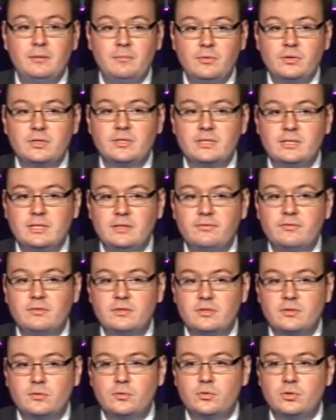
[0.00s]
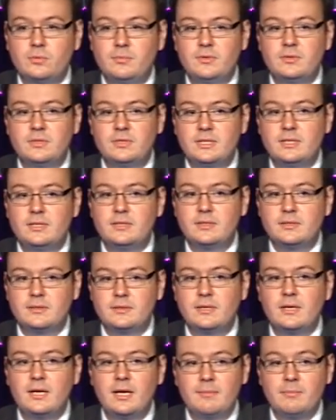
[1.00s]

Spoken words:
amongst the different autoimmune diseases.